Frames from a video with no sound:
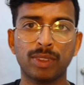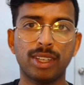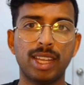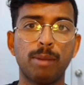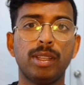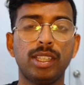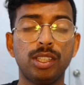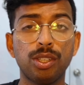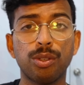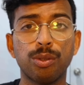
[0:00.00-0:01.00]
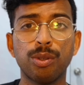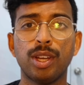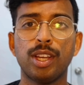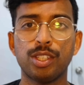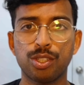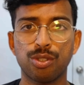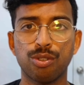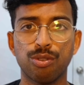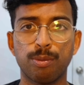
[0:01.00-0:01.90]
enabling you to